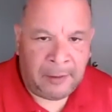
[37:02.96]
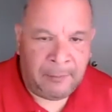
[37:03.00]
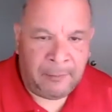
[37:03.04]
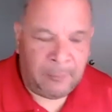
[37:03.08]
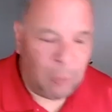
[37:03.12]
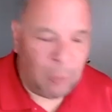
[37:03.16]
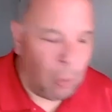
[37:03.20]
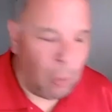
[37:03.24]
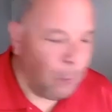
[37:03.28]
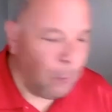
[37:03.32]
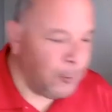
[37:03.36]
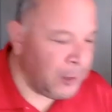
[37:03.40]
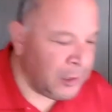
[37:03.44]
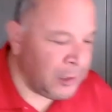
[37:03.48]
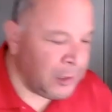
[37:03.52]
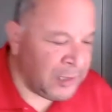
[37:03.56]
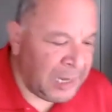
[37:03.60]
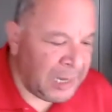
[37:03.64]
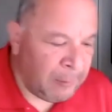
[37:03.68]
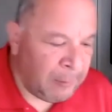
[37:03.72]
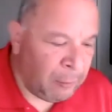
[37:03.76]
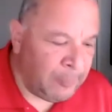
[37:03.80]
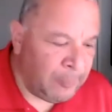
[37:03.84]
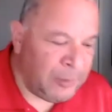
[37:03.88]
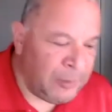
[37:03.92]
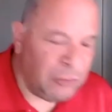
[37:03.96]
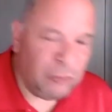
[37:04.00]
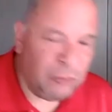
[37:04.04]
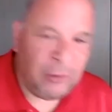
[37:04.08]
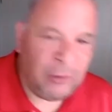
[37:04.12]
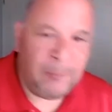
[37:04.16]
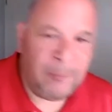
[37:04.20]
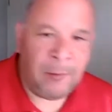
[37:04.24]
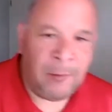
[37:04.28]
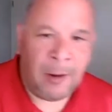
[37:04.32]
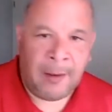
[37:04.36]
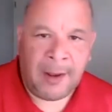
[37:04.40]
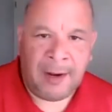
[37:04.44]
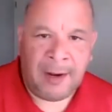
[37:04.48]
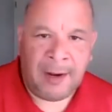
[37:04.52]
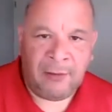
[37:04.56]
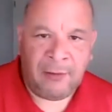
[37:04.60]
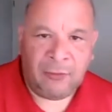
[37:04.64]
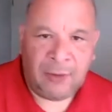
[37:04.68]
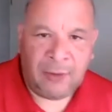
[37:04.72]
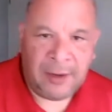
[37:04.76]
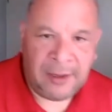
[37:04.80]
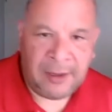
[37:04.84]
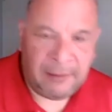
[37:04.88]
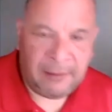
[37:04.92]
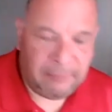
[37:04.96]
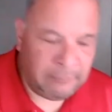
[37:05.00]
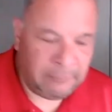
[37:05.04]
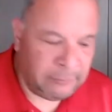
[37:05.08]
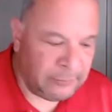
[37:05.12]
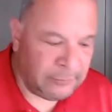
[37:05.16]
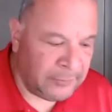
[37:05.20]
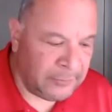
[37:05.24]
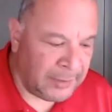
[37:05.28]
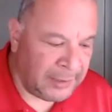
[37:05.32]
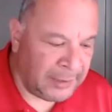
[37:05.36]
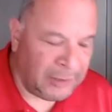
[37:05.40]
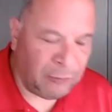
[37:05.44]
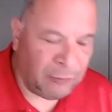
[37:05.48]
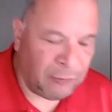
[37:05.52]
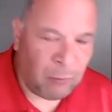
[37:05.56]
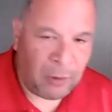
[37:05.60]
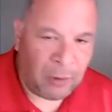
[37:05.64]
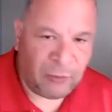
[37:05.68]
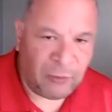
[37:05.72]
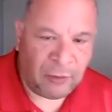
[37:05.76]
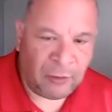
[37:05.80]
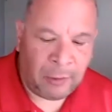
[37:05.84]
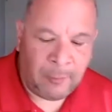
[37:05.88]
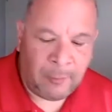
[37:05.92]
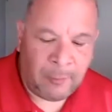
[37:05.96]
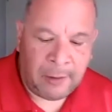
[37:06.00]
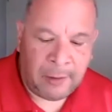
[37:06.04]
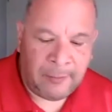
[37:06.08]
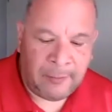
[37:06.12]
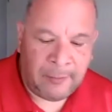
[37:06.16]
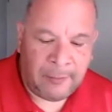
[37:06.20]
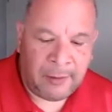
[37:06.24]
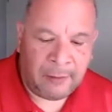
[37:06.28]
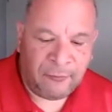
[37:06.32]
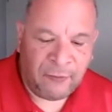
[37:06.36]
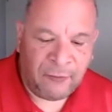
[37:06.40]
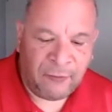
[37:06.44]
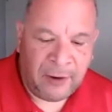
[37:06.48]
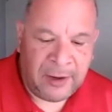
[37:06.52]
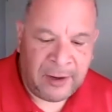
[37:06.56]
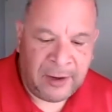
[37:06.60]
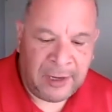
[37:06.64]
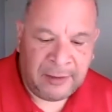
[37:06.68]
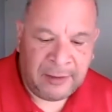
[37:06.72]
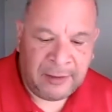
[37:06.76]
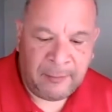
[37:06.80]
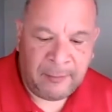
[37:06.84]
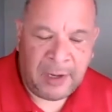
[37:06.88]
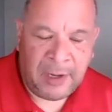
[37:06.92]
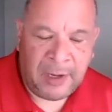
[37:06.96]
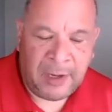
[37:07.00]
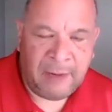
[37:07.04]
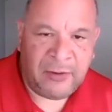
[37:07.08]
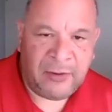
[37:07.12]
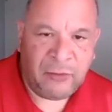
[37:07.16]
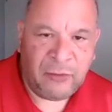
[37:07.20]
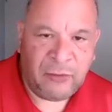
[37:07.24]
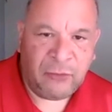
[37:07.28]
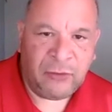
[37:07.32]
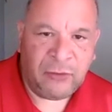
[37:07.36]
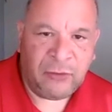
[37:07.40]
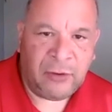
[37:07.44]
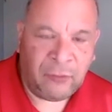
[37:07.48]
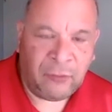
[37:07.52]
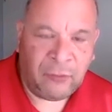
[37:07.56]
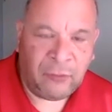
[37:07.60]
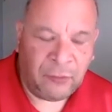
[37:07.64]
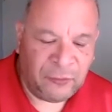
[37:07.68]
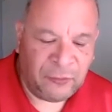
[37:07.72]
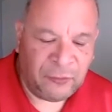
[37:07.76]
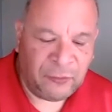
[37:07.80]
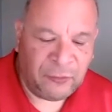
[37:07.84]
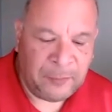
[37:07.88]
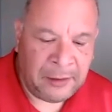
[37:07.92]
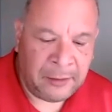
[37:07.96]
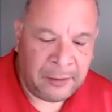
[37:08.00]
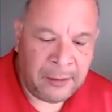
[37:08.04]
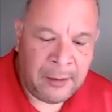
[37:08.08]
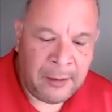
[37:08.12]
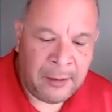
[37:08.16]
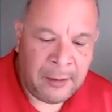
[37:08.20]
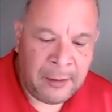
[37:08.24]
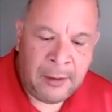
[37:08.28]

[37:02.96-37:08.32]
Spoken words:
hoping the game will be streamed online, so I can at least watch a little bit of it on Friday night. I'm kind of interested, so to speak.